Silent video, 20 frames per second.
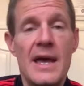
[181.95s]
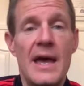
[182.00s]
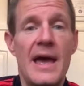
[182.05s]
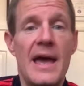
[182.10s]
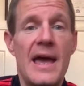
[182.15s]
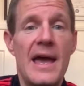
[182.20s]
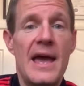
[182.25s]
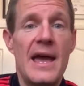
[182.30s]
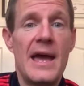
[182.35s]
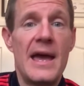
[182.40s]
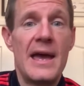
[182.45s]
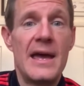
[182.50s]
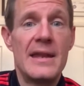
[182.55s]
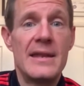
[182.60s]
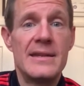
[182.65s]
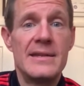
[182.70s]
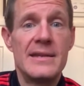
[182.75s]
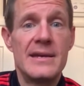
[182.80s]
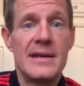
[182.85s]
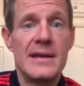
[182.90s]

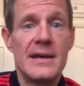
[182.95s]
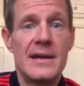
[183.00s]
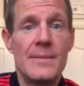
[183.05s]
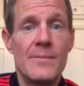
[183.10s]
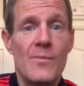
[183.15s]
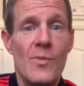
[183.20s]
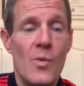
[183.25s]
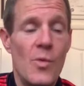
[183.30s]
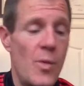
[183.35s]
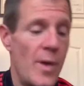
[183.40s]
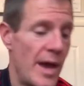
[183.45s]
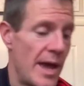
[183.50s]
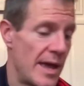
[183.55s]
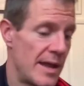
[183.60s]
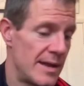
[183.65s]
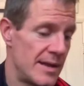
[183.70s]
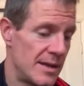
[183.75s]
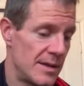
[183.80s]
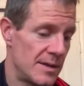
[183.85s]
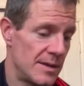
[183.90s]
and
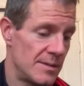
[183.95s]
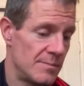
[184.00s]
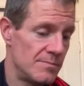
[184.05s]
when